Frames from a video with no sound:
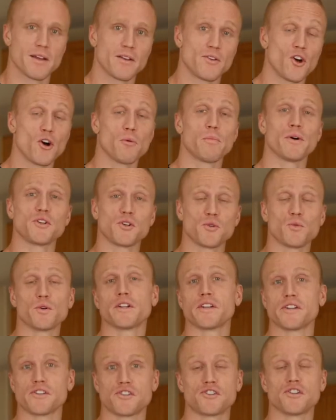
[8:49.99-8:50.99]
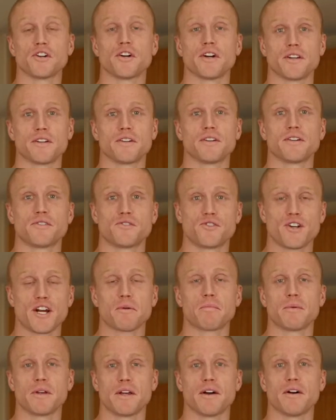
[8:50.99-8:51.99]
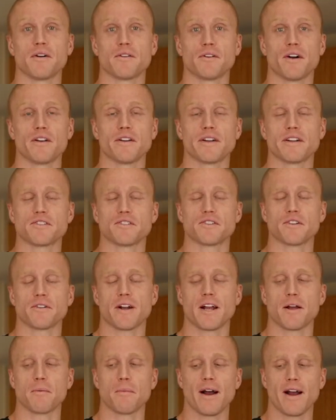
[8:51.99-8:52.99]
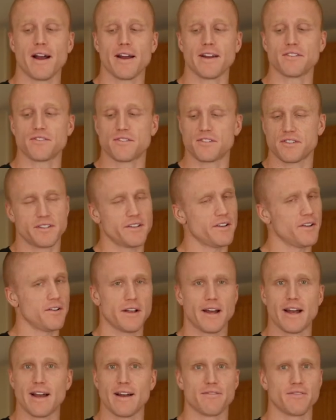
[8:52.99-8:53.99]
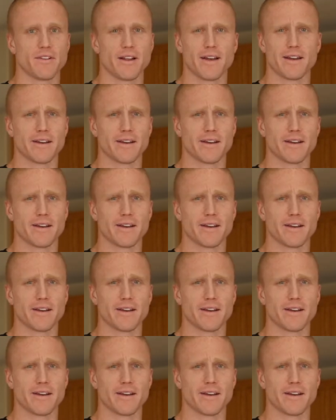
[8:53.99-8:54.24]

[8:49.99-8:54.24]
No, but you really should check me out on Instagram. I still have